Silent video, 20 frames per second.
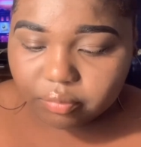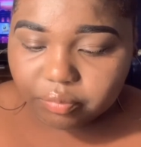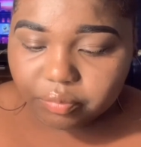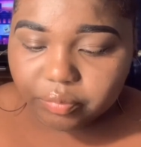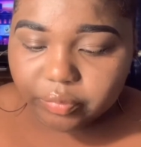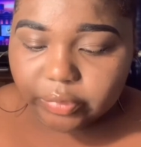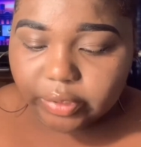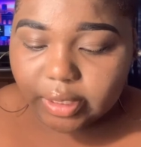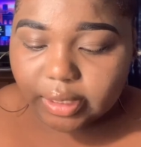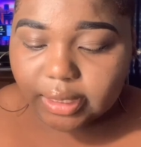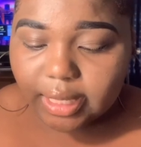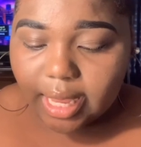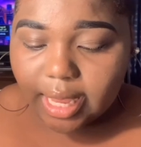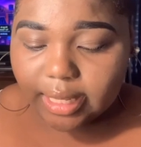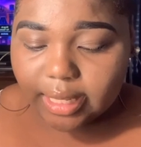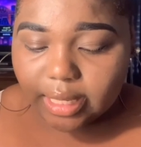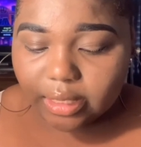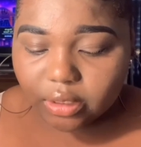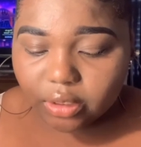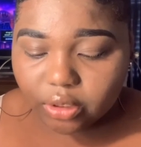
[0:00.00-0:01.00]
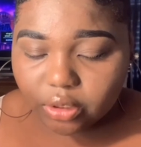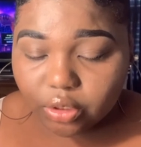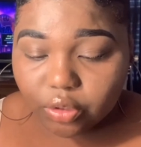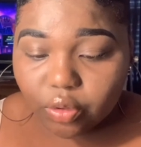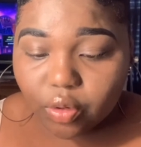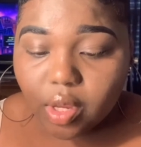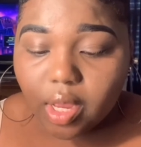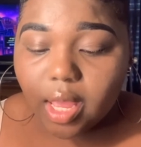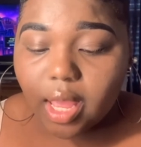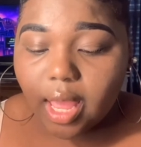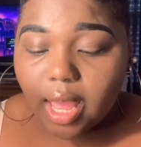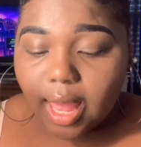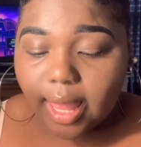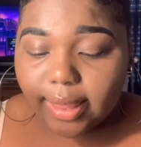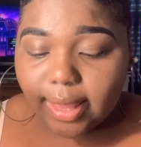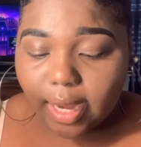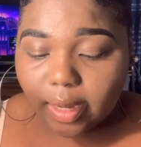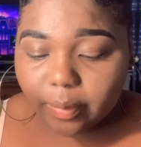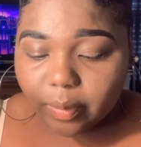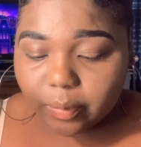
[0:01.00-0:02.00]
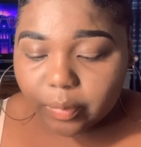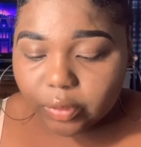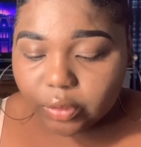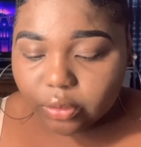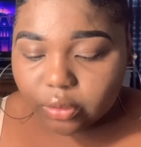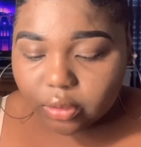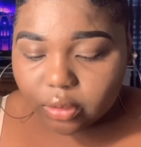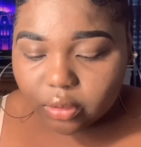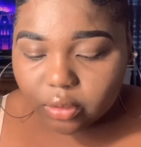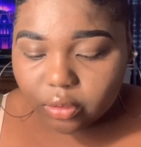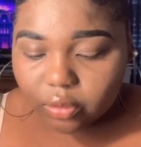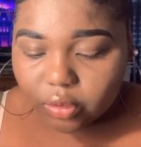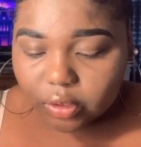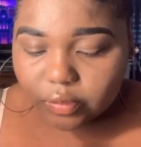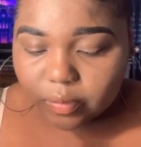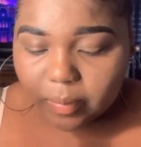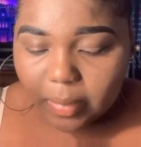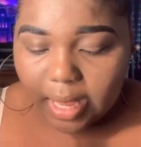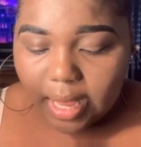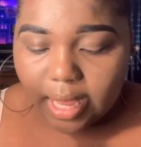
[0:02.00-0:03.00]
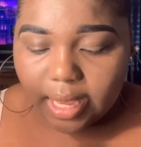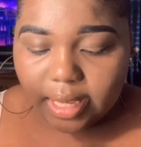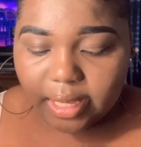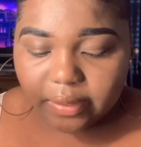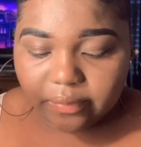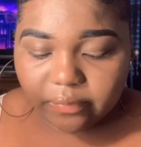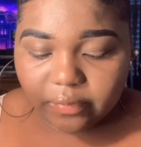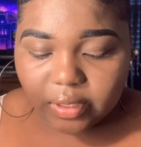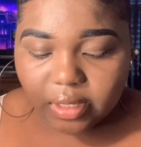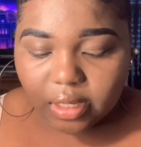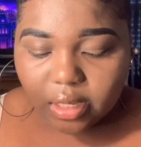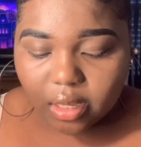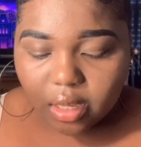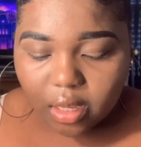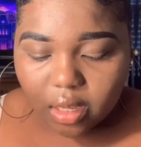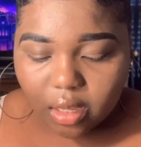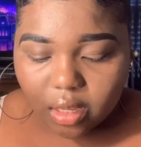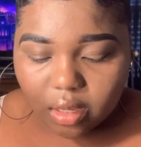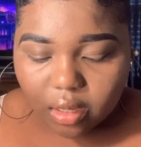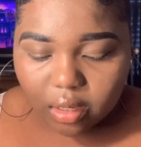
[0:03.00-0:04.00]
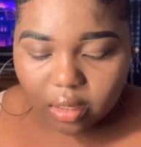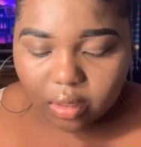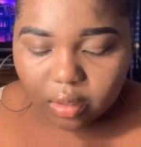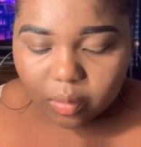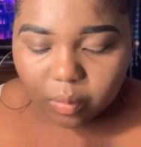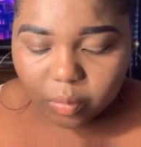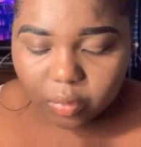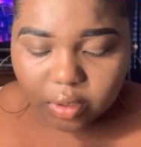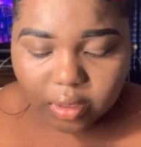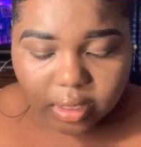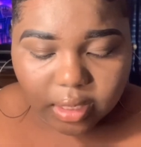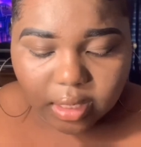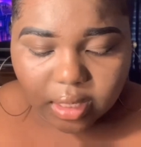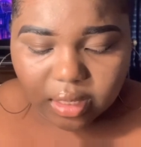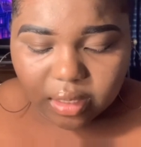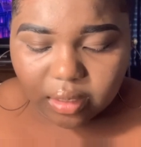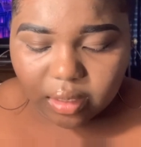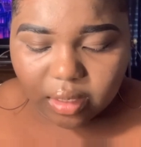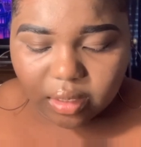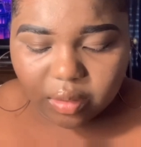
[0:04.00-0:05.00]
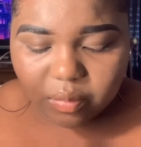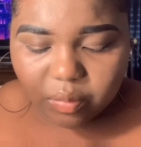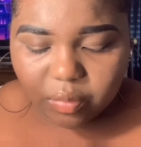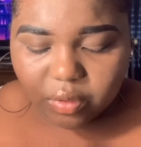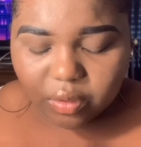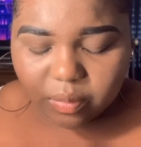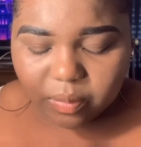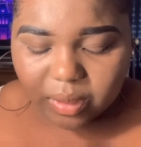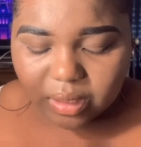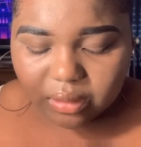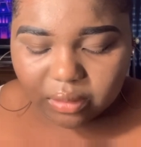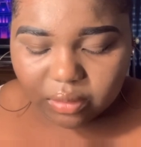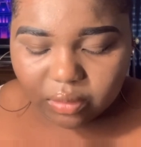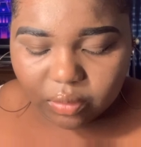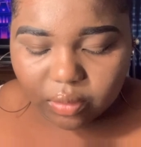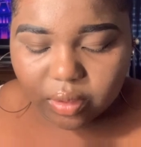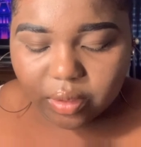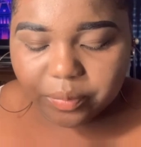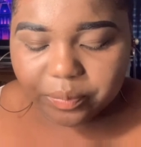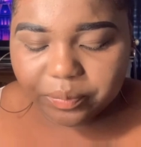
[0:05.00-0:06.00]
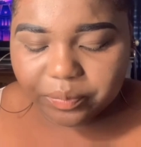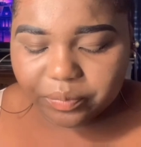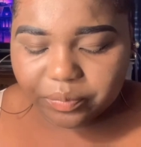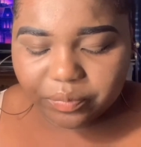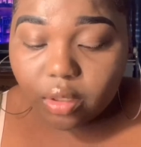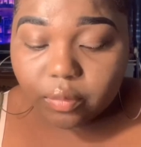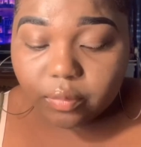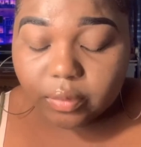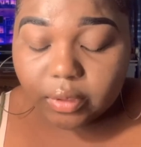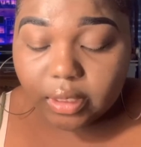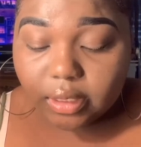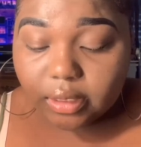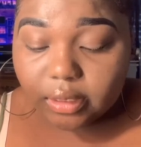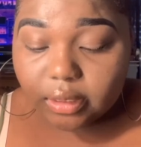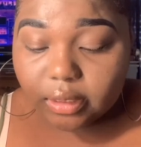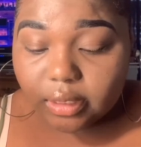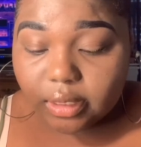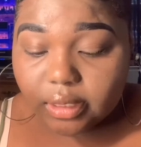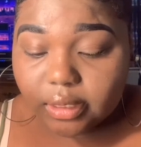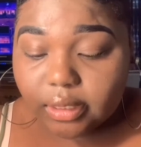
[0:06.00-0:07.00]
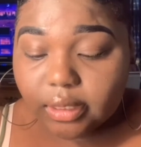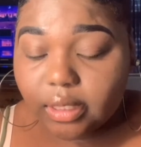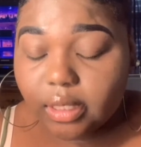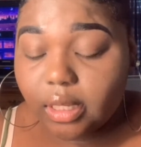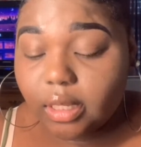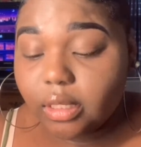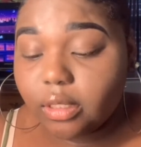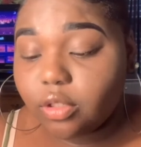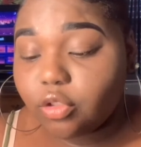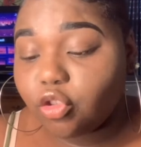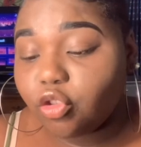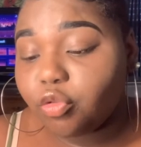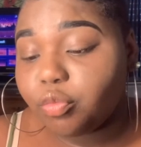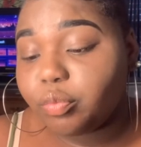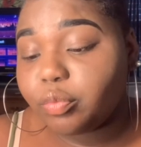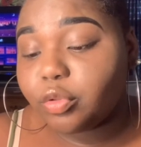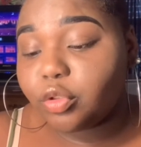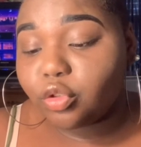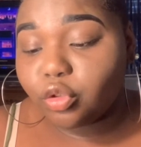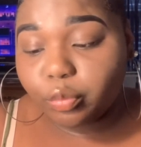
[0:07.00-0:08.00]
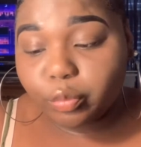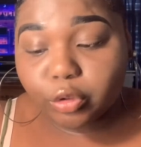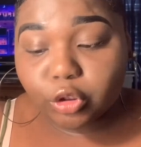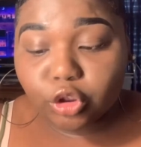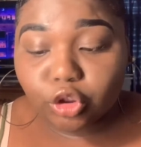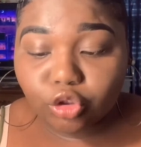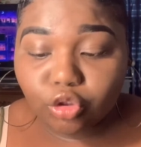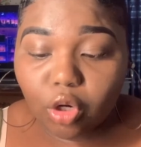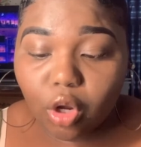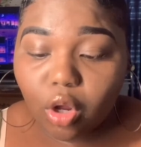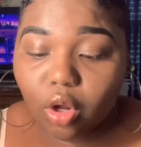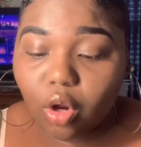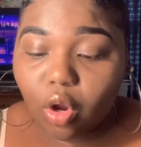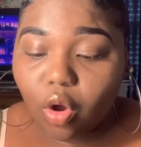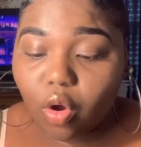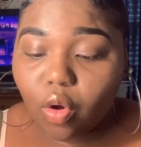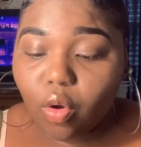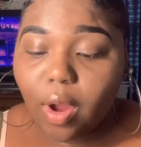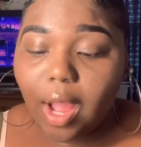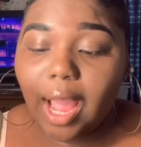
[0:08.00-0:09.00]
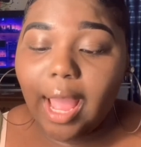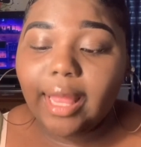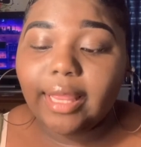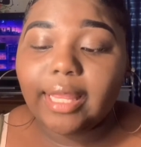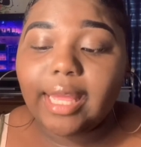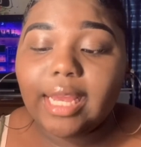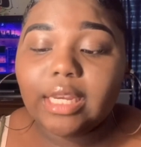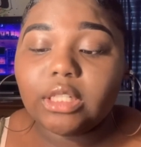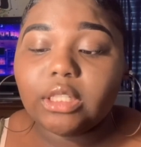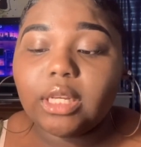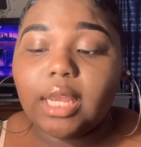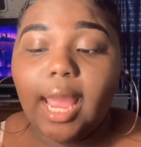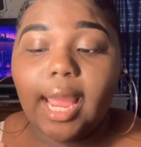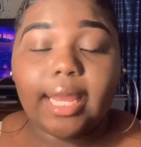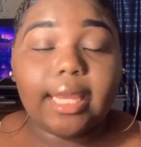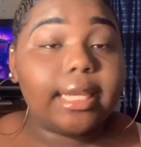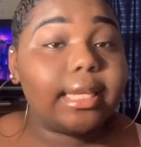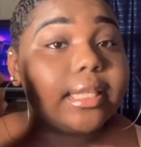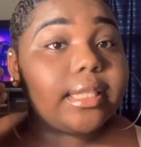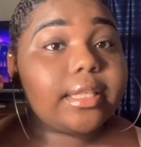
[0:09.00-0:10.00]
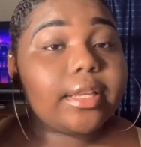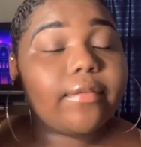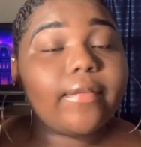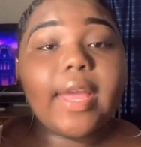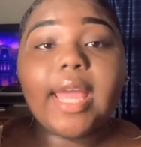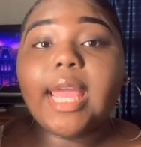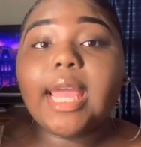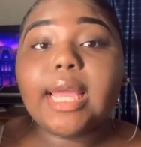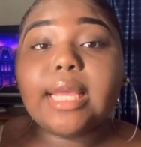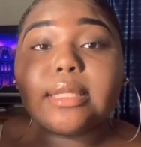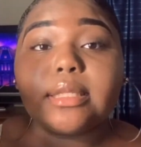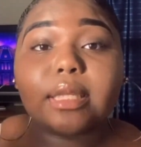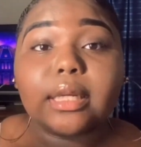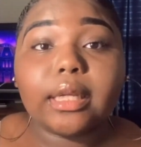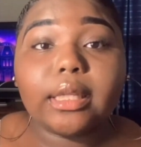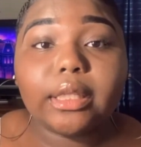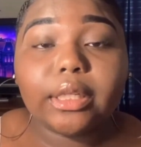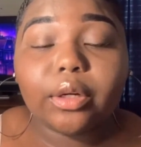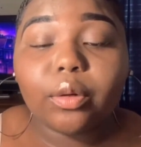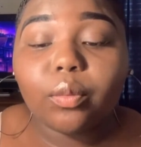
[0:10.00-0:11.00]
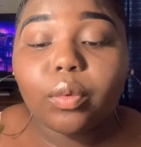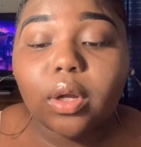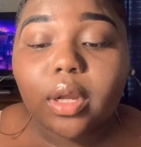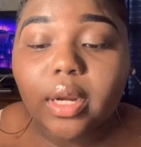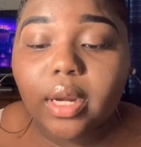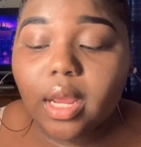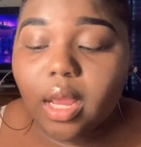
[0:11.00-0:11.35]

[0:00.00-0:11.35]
this eyelash glue. A lot of people use this glue. It's from INQURIES. You can get it in any beauty supply store. This is the super stronghold eyelash adhesive. It's the clear one.